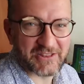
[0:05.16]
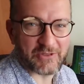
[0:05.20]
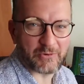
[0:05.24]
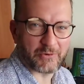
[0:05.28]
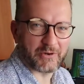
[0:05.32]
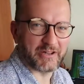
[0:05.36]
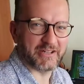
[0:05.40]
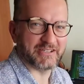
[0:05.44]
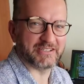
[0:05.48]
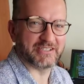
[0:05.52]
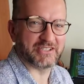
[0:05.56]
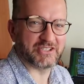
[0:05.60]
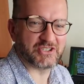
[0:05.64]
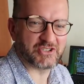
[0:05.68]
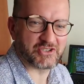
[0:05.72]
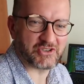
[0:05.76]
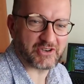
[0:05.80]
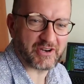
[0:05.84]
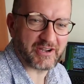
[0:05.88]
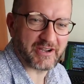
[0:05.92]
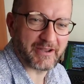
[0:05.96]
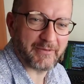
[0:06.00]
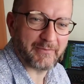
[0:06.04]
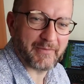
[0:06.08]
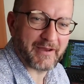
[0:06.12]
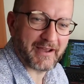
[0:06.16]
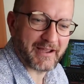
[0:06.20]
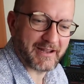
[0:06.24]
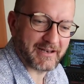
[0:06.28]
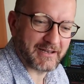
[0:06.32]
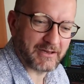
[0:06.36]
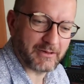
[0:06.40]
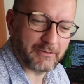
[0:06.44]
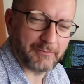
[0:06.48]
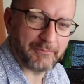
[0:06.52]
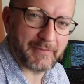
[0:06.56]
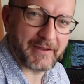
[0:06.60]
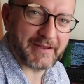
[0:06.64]
thought I'd just try my
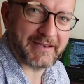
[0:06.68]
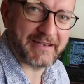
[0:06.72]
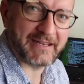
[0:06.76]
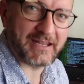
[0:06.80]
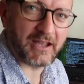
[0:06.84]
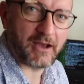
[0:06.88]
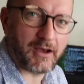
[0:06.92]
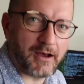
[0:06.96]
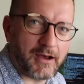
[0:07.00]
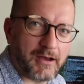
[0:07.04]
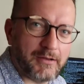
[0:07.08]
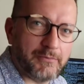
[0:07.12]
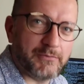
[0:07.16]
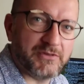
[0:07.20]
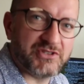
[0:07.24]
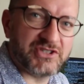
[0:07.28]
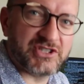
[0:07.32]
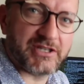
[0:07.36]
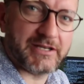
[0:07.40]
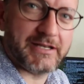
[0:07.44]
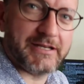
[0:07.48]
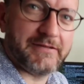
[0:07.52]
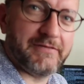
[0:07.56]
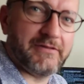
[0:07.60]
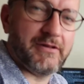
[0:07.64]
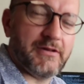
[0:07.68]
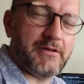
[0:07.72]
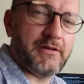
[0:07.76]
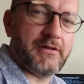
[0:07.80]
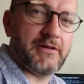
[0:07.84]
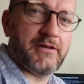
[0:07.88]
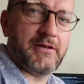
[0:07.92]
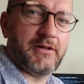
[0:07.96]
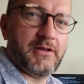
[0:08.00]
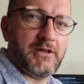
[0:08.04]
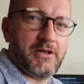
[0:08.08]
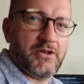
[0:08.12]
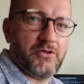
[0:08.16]
little bendy arm, which I never
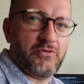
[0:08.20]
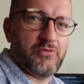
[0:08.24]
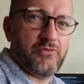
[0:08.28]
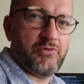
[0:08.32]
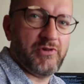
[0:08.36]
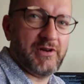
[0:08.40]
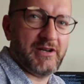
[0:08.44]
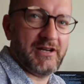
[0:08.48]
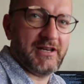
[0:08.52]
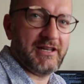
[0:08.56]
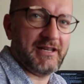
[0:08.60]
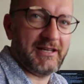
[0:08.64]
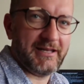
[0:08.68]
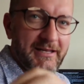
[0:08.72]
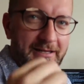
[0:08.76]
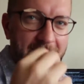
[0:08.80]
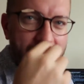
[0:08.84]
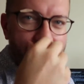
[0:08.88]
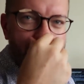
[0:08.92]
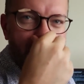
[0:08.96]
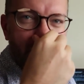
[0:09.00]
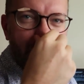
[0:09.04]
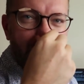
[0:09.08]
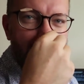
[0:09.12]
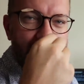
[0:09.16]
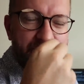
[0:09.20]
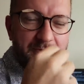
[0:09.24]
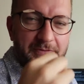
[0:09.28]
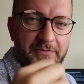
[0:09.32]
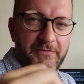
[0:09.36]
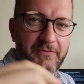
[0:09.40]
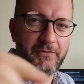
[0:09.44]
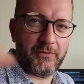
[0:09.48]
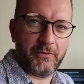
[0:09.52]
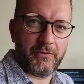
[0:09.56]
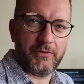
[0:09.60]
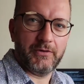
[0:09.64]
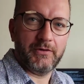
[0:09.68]
really used
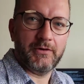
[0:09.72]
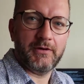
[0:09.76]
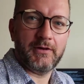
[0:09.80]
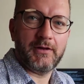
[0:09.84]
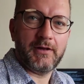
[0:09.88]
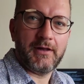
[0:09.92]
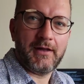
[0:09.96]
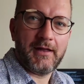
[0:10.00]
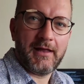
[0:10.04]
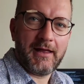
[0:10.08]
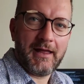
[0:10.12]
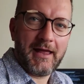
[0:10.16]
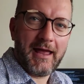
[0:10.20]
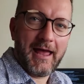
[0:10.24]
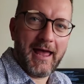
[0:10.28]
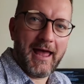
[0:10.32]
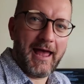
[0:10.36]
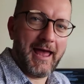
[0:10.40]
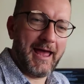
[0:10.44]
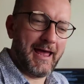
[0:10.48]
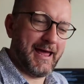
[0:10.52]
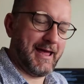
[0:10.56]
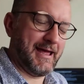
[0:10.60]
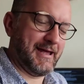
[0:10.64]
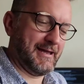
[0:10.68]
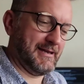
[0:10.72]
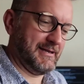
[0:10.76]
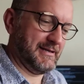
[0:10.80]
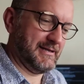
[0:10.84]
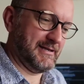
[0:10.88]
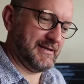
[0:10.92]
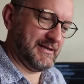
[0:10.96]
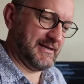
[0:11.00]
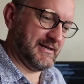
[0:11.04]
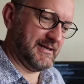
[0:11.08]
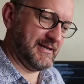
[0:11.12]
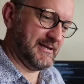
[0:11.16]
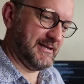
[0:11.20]
before.
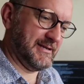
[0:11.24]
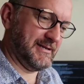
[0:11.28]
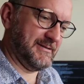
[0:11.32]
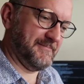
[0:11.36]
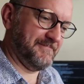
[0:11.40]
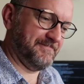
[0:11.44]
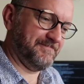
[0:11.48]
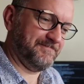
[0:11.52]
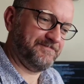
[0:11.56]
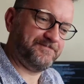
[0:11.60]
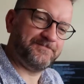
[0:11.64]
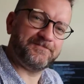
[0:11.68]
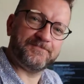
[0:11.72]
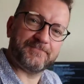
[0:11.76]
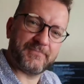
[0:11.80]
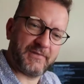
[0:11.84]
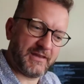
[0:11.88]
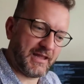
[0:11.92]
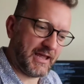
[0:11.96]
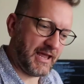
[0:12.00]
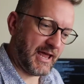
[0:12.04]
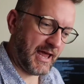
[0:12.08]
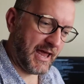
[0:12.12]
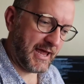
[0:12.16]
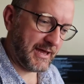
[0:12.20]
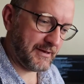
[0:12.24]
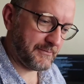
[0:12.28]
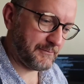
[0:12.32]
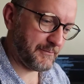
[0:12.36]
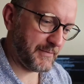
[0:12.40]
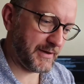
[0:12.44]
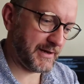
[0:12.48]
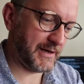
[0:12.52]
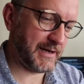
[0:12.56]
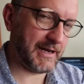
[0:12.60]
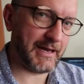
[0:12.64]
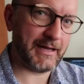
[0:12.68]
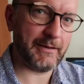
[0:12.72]
And, um, and
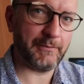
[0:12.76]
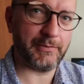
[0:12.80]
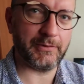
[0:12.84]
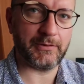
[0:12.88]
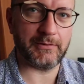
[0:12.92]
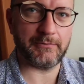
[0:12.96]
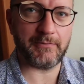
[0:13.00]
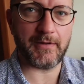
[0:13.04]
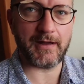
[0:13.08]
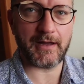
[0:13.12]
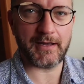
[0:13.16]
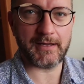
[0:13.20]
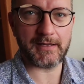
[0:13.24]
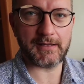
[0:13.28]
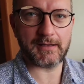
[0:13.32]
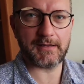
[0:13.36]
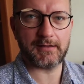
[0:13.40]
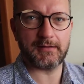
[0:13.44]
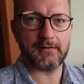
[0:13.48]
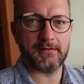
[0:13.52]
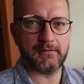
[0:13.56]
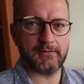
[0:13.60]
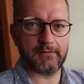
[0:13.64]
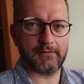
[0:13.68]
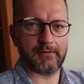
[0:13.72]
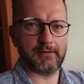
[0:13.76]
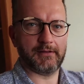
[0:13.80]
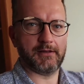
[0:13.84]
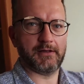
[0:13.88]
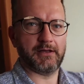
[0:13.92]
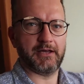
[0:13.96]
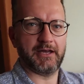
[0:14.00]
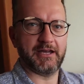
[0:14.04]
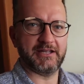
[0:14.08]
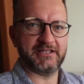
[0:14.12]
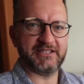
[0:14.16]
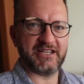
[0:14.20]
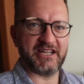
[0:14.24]
my lapel mic
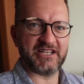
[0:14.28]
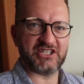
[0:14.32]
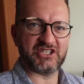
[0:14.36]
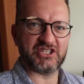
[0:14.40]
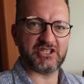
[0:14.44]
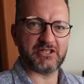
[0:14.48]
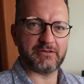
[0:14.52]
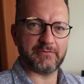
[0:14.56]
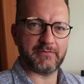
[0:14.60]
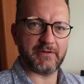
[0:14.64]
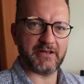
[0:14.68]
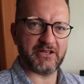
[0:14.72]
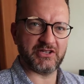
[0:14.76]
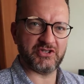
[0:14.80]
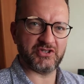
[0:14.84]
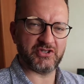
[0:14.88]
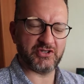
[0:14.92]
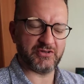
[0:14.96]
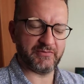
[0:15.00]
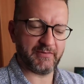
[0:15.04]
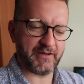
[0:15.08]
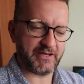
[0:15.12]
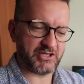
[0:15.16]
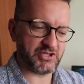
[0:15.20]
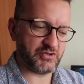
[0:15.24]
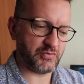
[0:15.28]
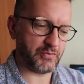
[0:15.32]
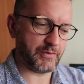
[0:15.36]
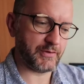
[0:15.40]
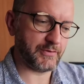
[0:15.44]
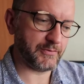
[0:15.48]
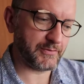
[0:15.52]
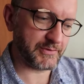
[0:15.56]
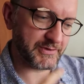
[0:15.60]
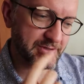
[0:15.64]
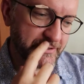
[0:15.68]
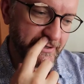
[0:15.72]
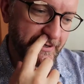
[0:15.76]
attached to my Zoom
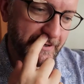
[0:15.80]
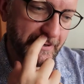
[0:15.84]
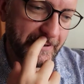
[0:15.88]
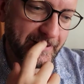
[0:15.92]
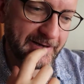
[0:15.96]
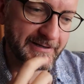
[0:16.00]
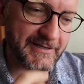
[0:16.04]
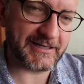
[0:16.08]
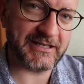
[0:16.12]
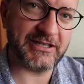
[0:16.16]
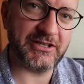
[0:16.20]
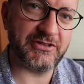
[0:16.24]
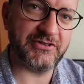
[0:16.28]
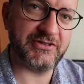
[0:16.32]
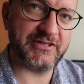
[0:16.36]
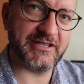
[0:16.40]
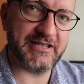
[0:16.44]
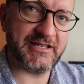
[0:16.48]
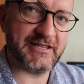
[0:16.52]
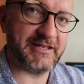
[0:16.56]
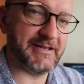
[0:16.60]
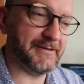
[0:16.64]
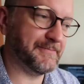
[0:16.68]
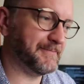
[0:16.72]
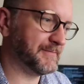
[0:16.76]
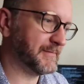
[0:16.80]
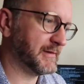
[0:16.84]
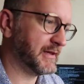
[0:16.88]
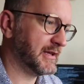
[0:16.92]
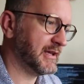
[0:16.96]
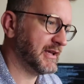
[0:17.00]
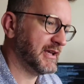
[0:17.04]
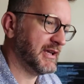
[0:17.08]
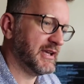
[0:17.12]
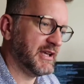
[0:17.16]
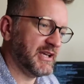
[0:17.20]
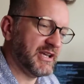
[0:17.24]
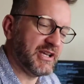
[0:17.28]
H1, which I hardly use either.
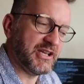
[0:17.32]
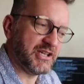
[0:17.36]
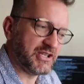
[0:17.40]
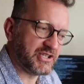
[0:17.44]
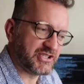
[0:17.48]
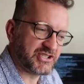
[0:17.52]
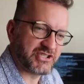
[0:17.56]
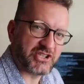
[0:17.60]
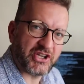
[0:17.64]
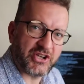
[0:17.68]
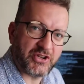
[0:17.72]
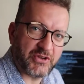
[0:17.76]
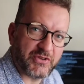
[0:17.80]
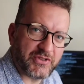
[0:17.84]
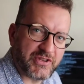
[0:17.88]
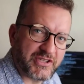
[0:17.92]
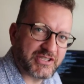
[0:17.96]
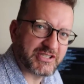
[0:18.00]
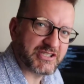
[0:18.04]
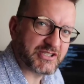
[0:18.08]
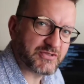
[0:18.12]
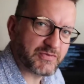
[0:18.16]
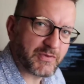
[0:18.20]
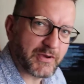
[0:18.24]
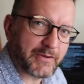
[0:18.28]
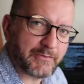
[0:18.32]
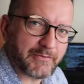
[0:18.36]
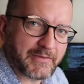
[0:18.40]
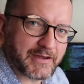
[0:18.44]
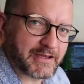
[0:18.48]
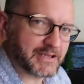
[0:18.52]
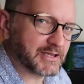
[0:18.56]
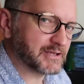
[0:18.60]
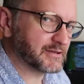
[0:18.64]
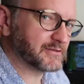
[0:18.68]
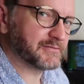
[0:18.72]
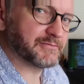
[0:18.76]
So this is what my